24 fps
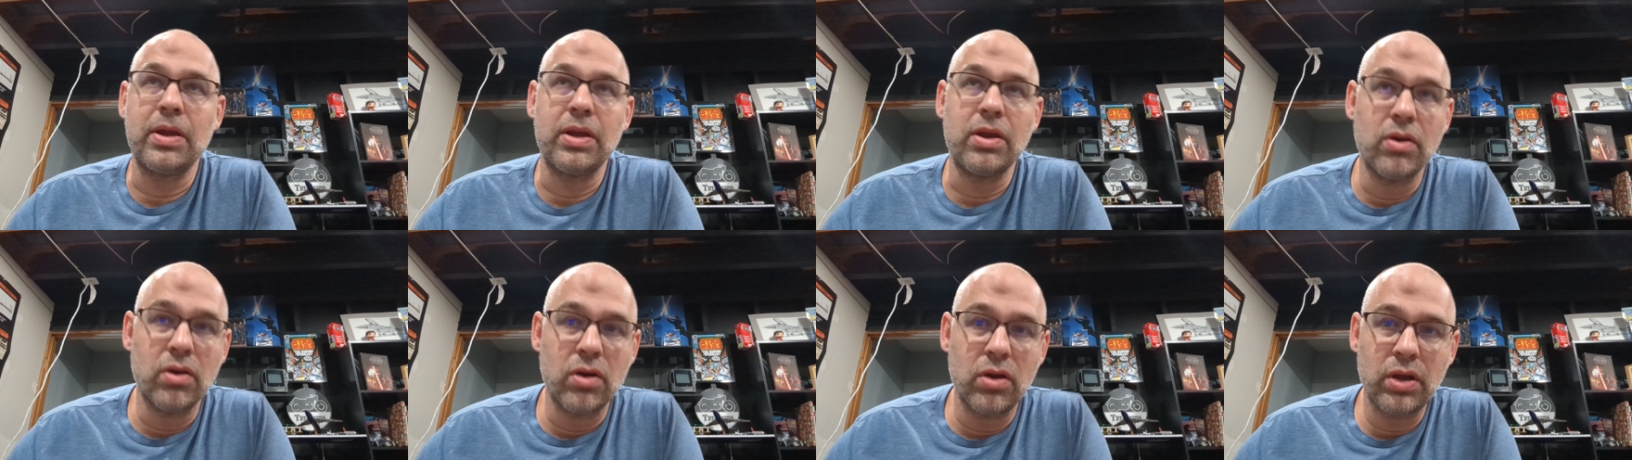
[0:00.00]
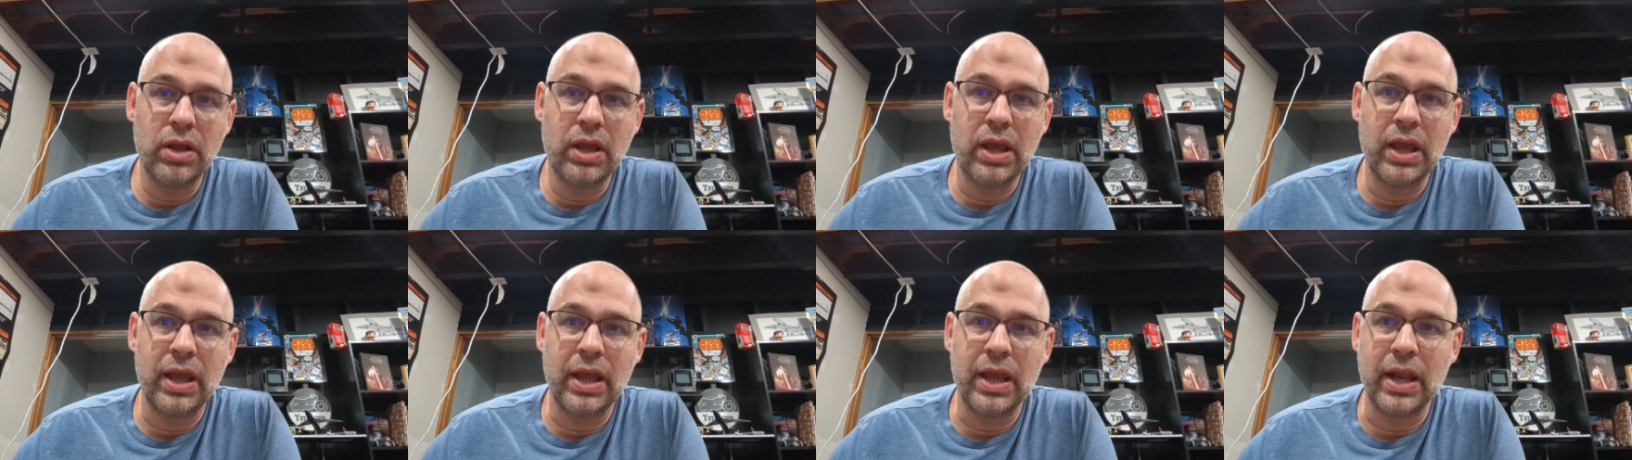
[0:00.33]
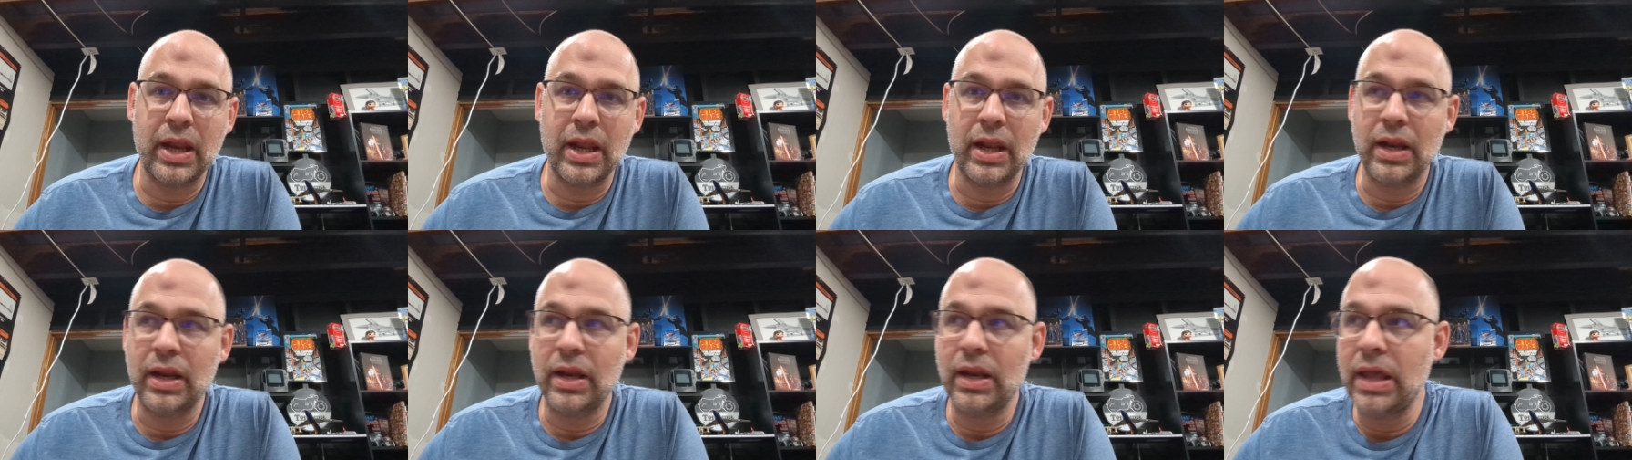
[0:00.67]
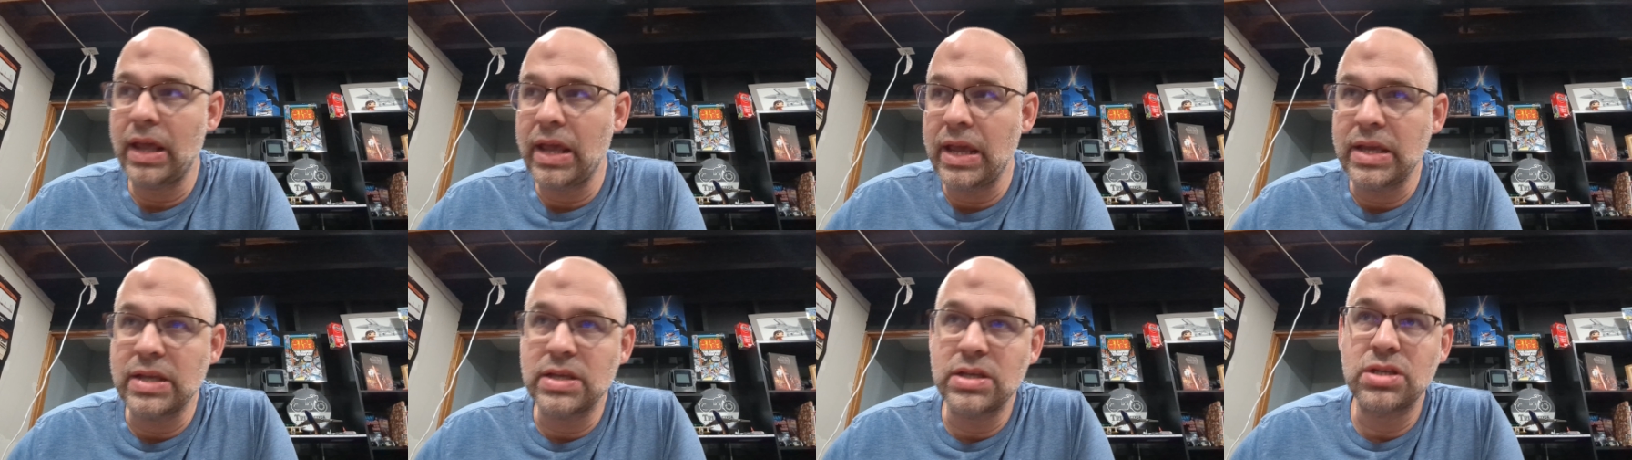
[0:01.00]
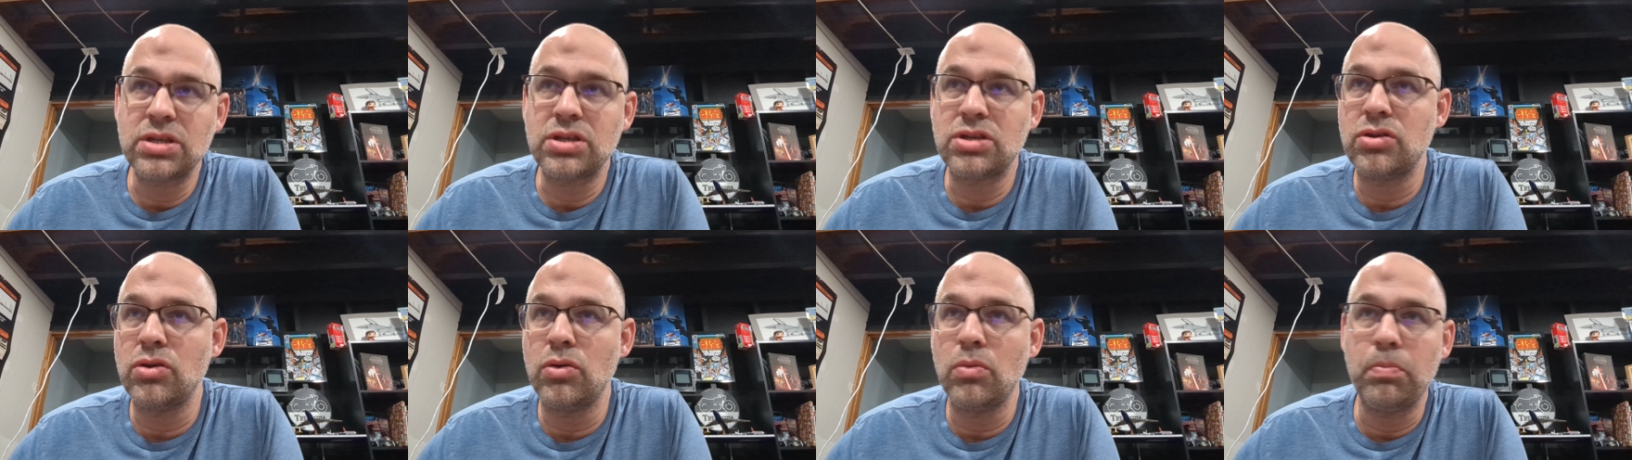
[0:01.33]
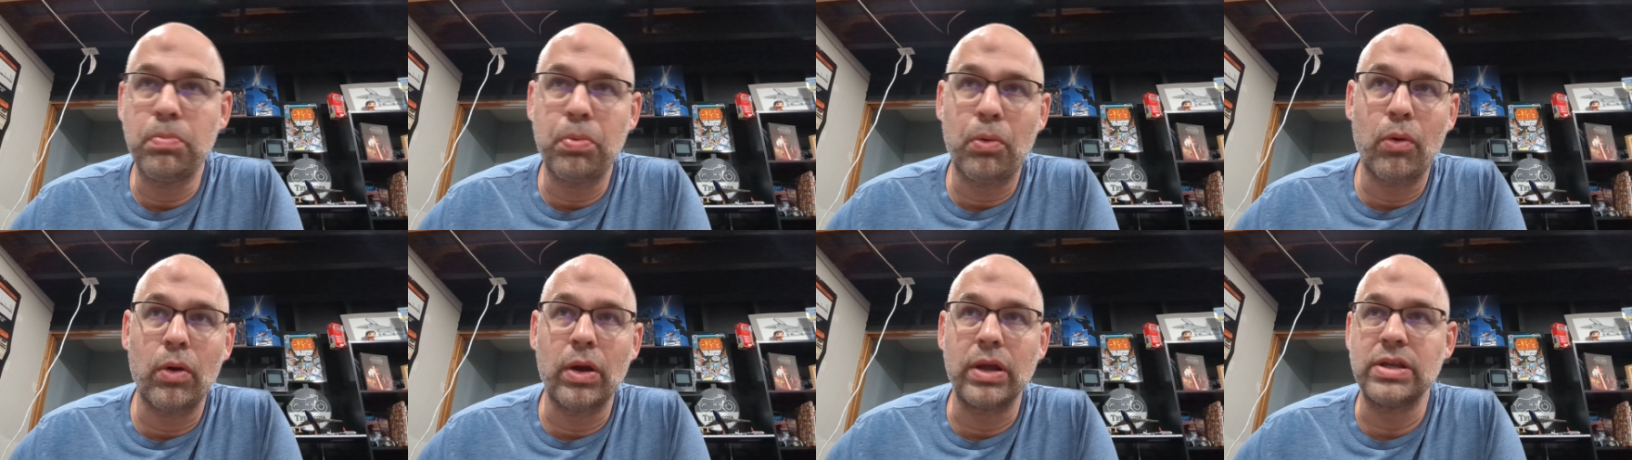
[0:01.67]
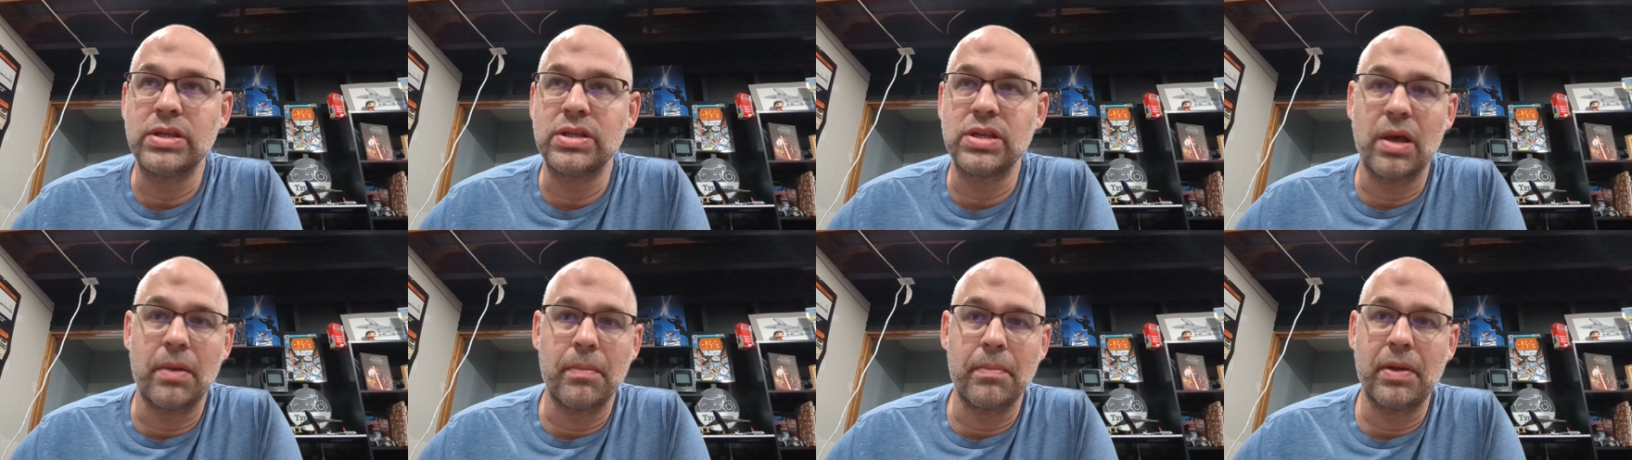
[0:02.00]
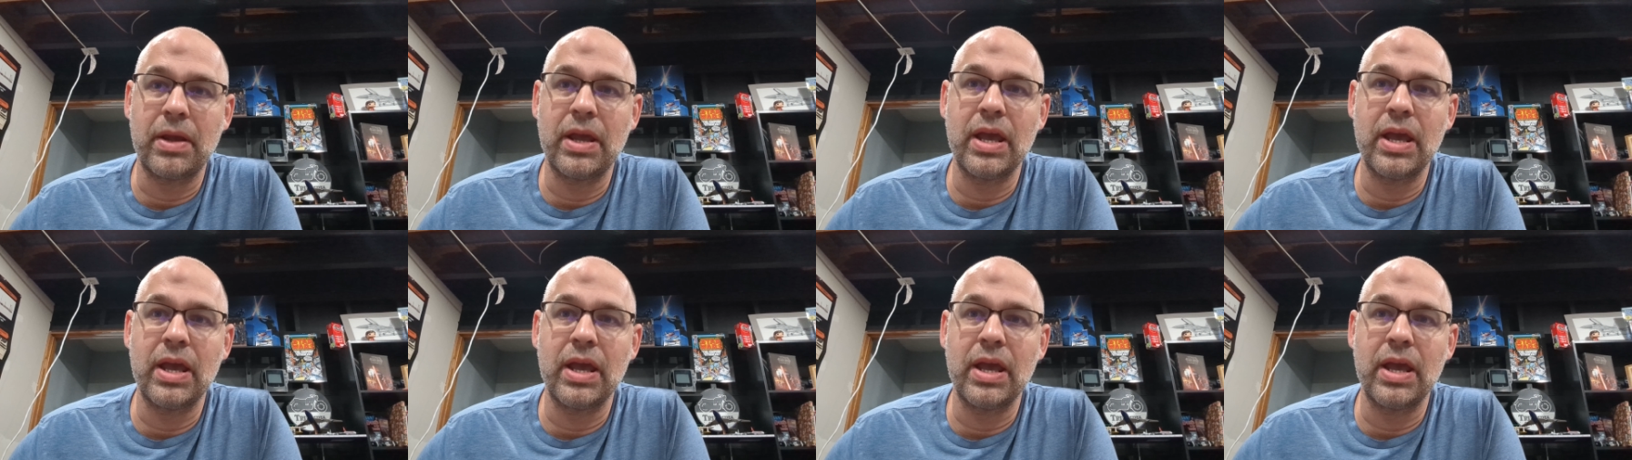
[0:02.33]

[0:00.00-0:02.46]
you're looking at least 2 point something